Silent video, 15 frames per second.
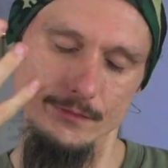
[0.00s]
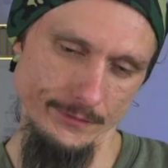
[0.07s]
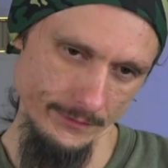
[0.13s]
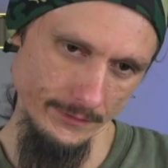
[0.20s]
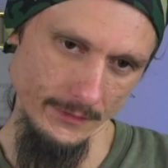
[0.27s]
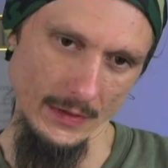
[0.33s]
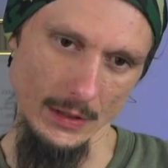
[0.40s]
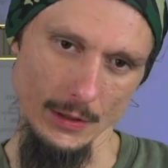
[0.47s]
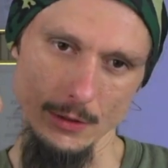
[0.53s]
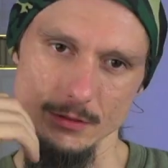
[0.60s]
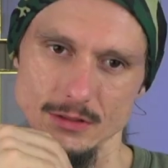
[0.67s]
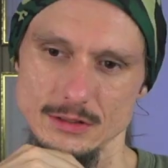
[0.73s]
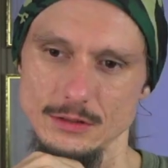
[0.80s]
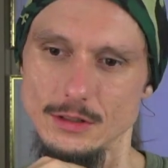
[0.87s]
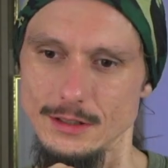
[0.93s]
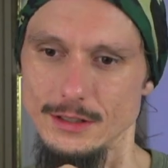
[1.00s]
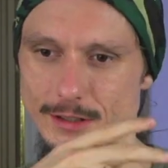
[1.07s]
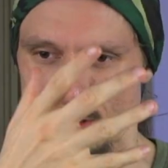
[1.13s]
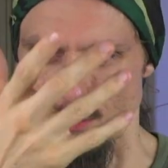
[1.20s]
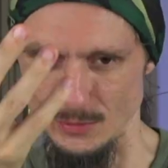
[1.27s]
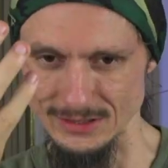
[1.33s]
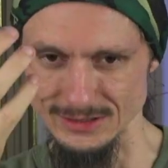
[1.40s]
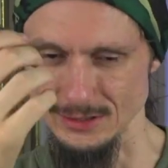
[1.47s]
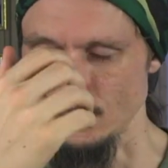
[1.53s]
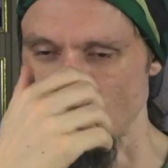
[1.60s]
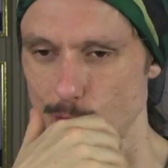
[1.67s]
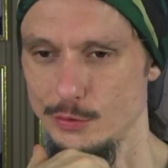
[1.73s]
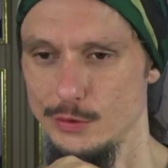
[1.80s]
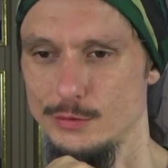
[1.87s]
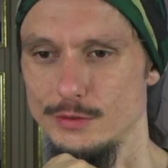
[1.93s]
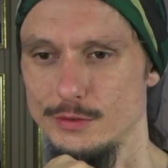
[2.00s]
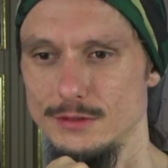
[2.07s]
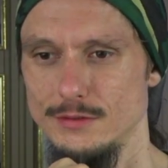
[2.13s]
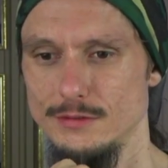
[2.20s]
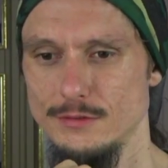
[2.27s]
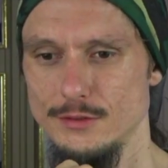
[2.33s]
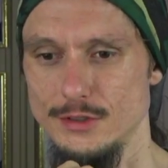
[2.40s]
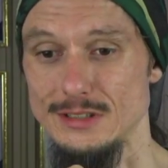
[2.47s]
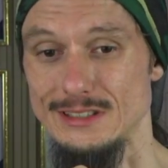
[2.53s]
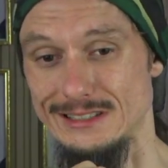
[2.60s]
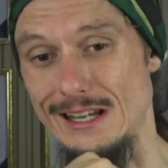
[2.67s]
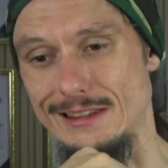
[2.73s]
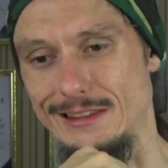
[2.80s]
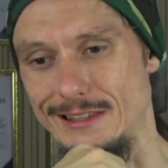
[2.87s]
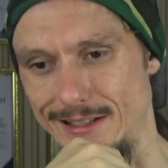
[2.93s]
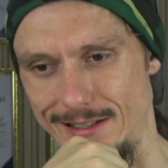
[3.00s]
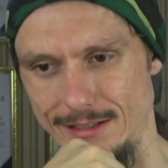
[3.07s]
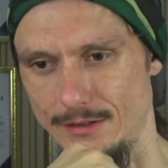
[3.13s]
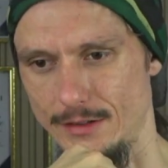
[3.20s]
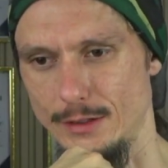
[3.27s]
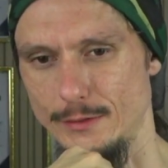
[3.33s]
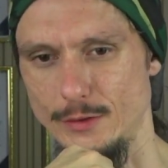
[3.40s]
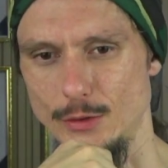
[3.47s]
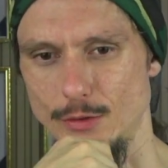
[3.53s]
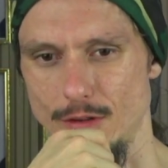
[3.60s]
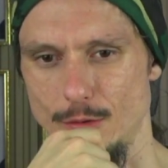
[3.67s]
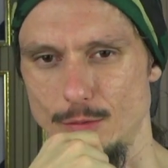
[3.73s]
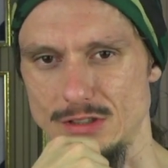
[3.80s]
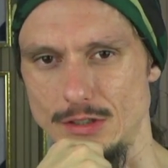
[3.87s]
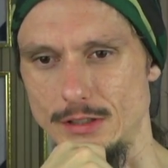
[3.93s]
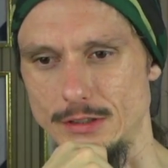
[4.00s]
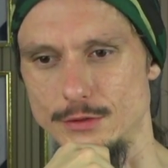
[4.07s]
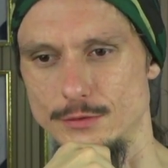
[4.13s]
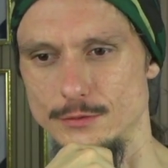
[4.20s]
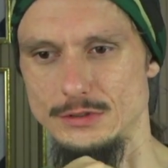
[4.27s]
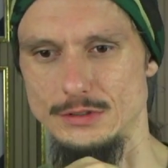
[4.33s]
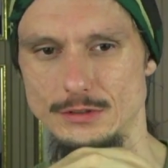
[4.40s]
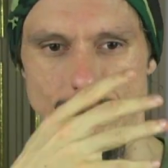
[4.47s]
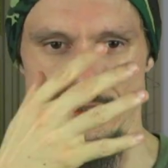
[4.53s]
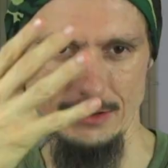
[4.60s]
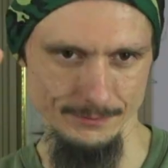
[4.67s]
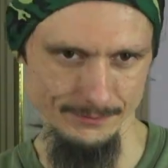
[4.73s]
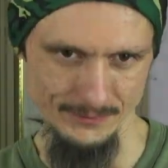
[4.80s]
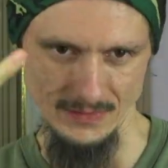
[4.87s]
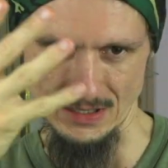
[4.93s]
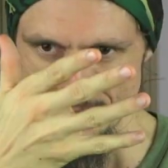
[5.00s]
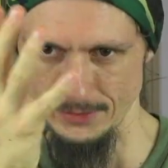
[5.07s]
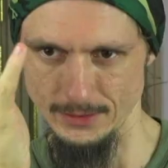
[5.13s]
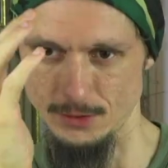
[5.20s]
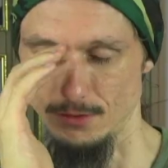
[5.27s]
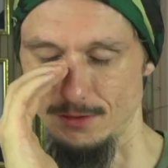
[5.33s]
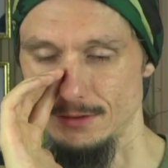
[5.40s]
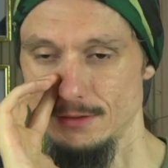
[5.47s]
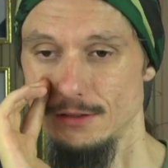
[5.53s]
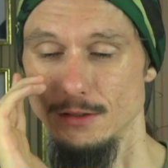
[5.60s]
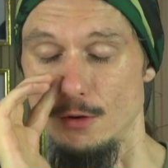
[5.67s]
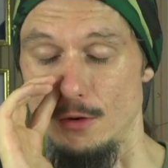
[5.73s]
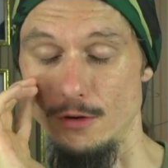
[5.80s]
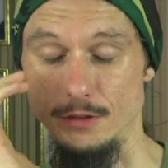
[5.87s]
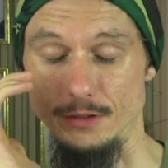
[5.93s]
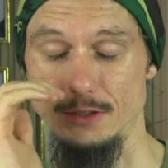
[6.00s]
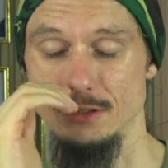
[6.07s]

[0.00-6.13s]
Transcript: it's not like I messed up her purity. She said that, and then I found out that was not true. So like, nothing got hurt